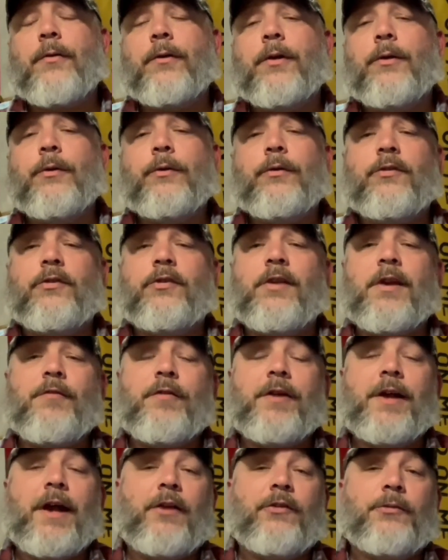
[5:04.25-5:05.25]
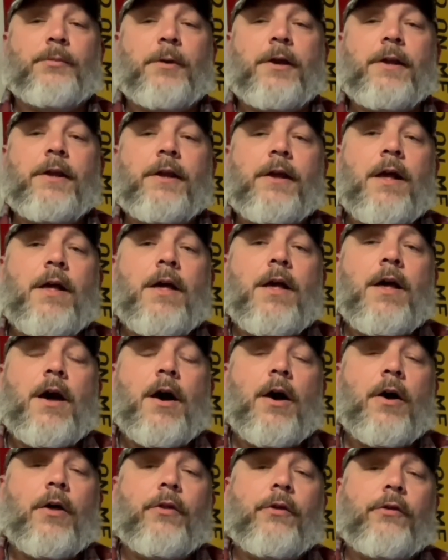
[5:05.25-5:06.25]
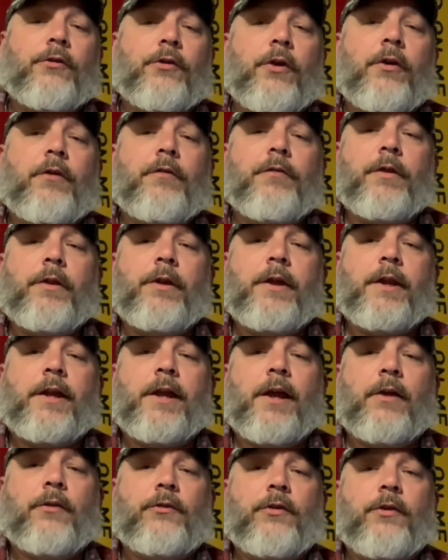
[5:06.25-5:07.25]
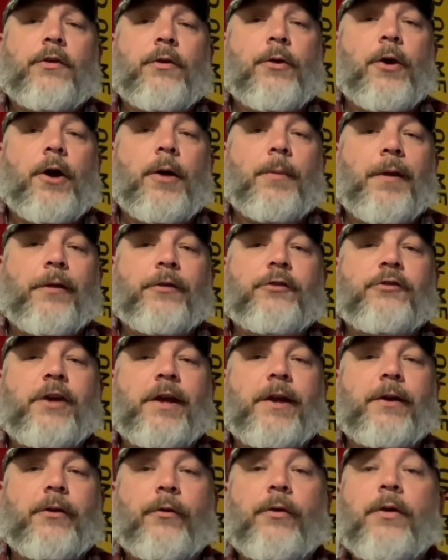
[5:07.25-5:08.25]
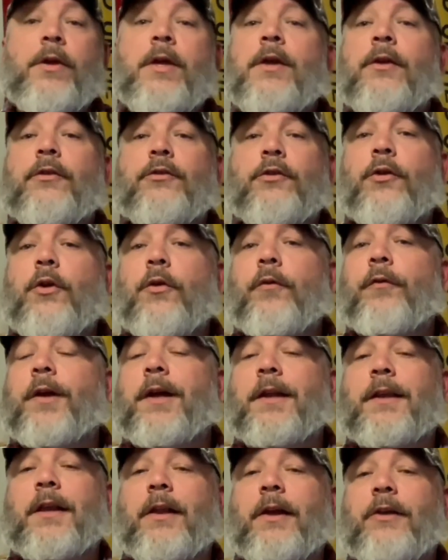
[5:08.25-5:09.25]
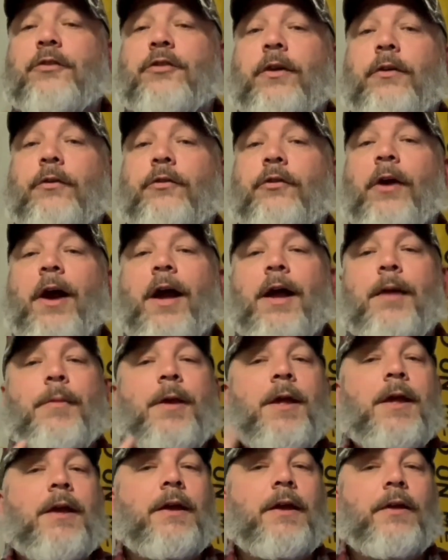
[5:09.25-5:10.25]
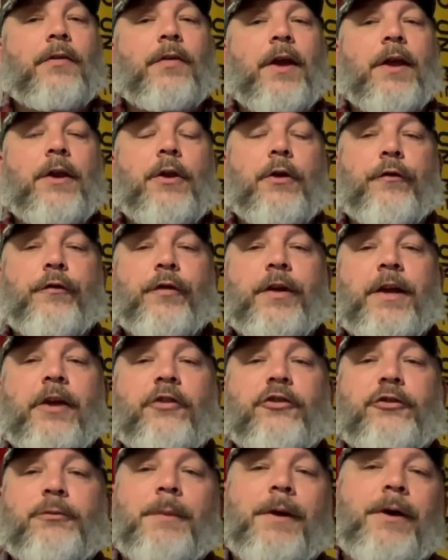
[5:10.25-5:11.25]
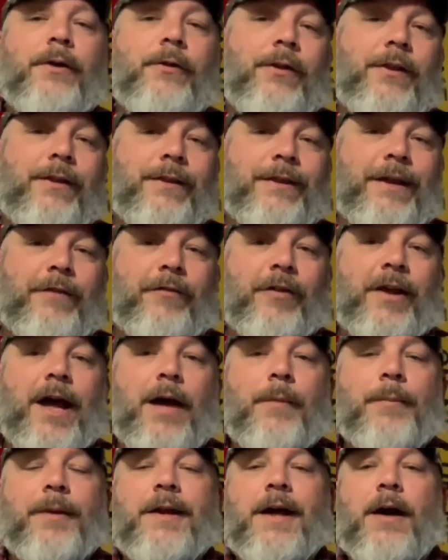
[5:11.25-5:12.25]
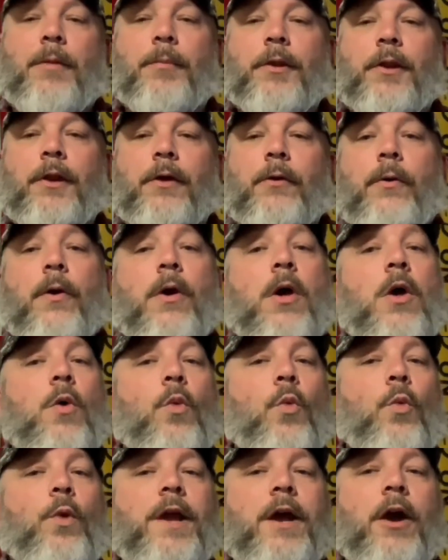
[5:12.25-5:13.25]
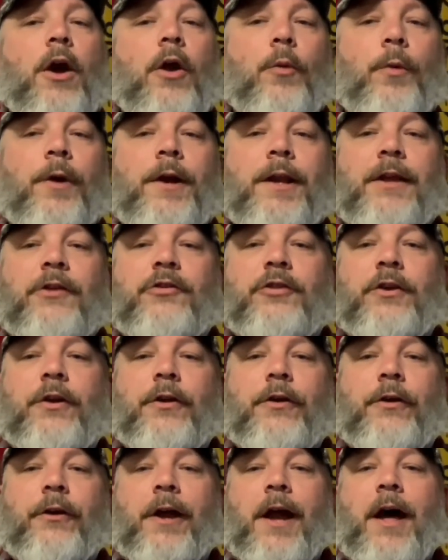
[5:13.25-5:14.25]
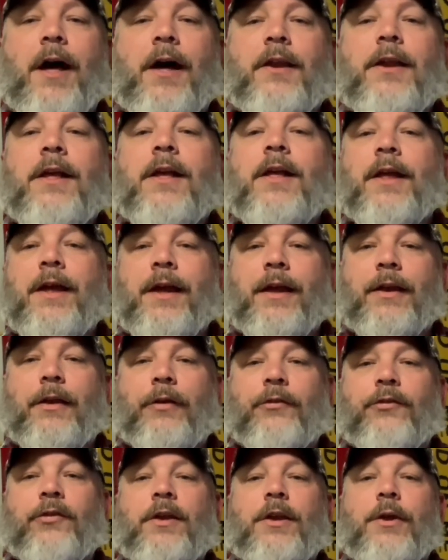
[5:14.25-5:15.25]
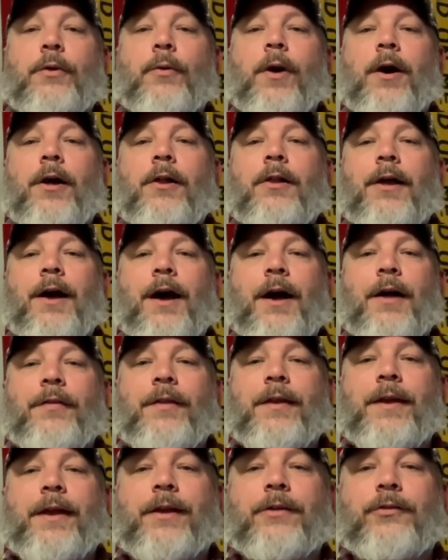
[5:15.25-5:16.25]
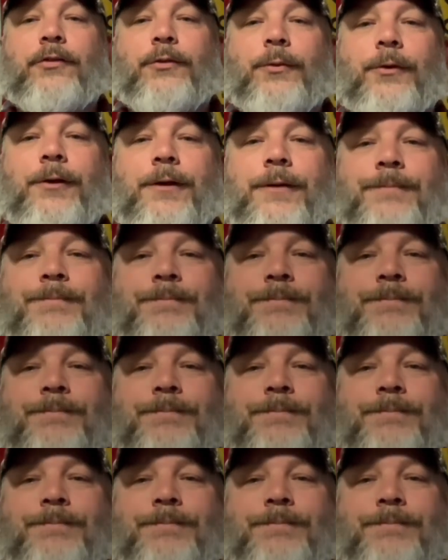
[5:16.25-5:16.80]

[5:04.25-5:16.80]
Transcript: codes to save you guys money, others are affiliate accounts that do help out the channel. So don't forget to like, share, and subscribe, hit that notification bell, leave a comment down below. We are One Nation Under God, and I'll see you all on the next one.